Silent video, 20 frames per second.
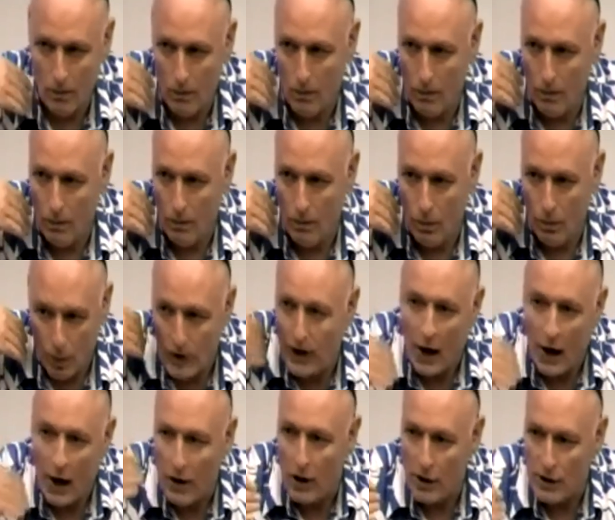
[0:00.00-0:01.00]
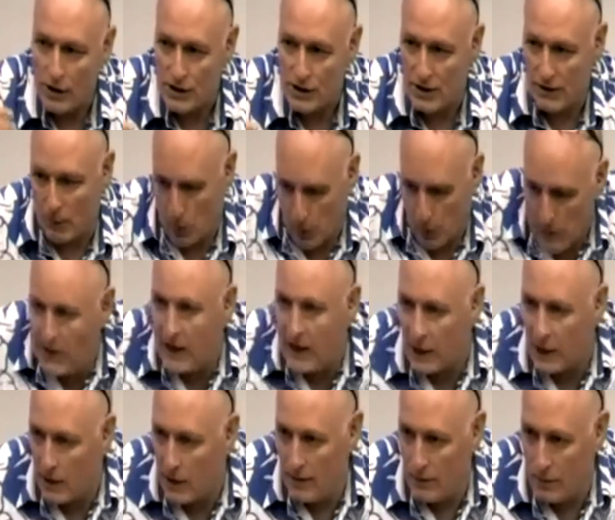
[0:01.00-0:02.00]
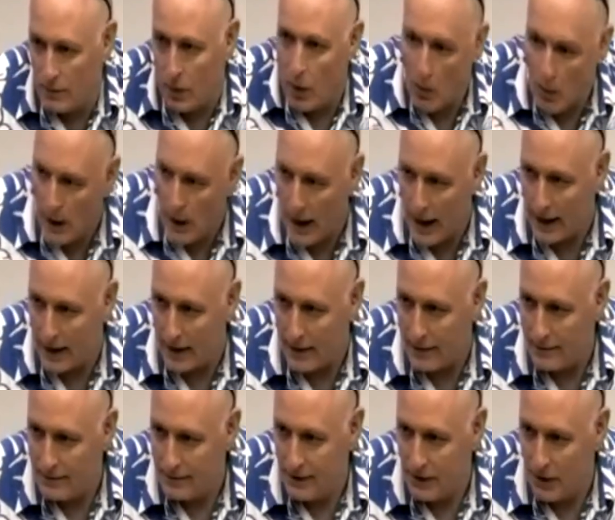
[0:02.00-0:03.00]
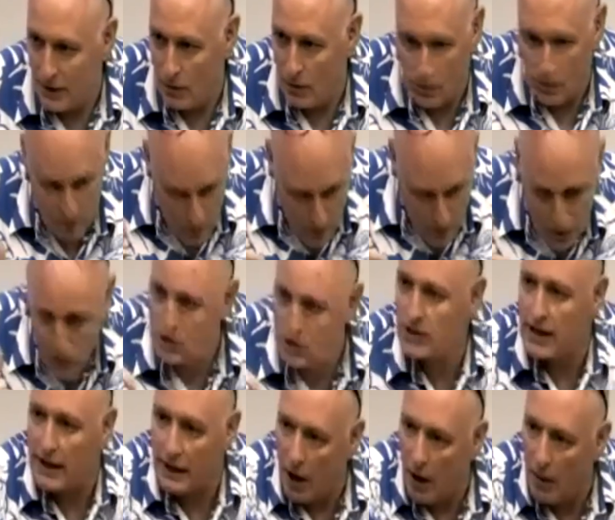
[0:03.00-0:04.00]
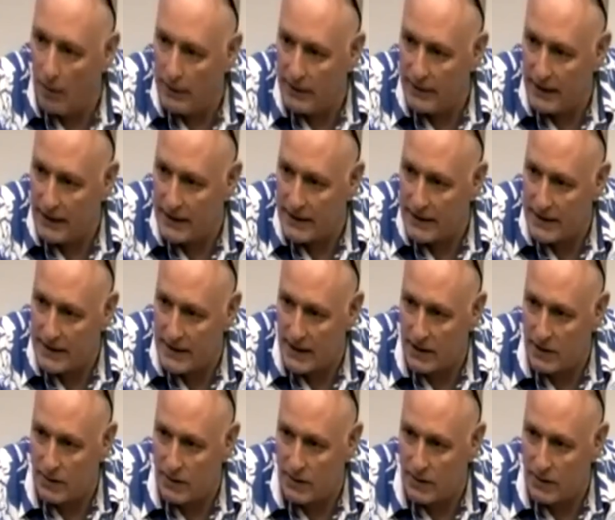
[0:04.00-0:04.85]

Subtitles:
we're not conscious of it. We think we're okay, we're just getting on with things, etc.